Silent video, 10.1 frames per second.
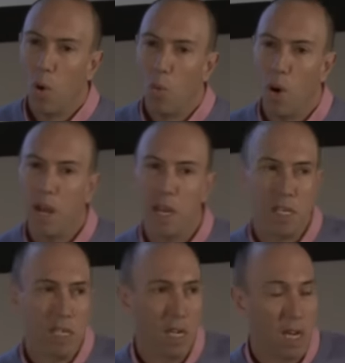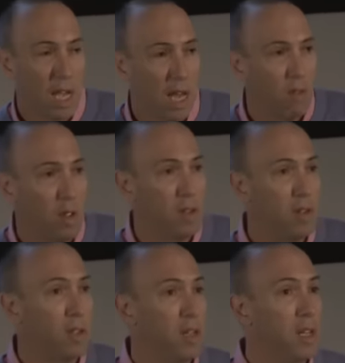One is that it
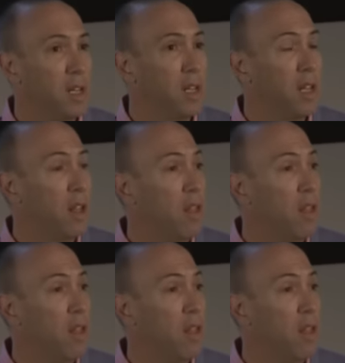covers the